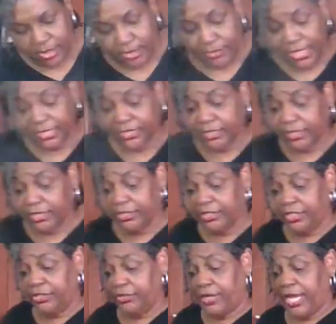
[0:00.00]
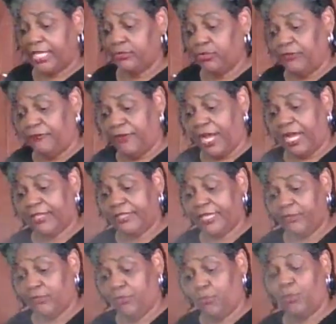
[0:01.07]
And that's another thing. You guys will find
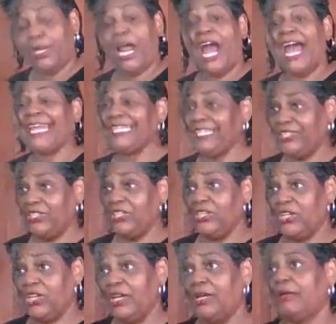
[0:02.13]
that when I cook,